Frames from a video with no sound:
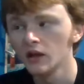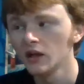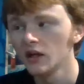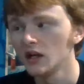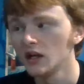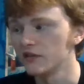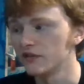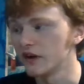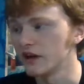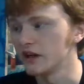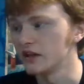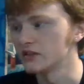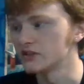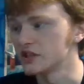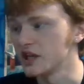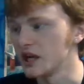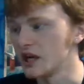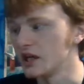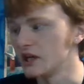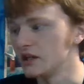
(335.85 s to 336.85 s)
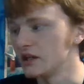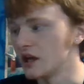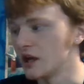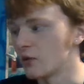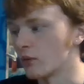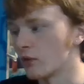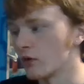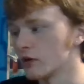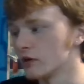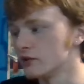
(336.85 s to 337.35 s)
if I decide I
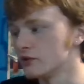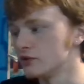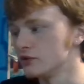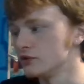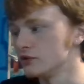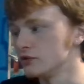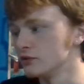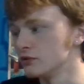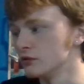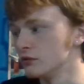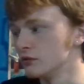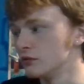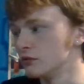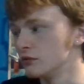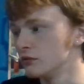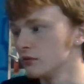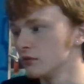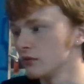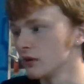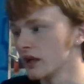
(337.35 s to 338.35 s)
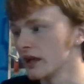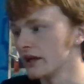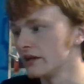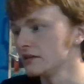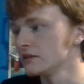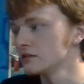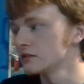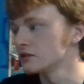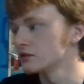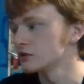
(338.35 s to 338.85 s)
want to do,
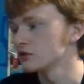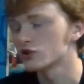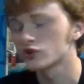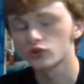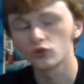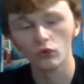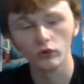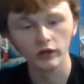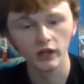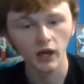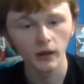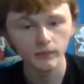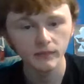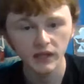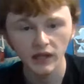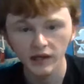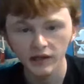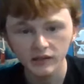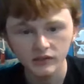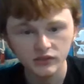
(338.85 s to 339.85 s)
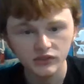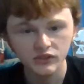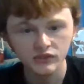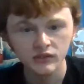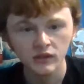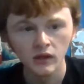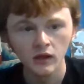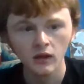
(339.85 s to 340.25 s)
like, short updates.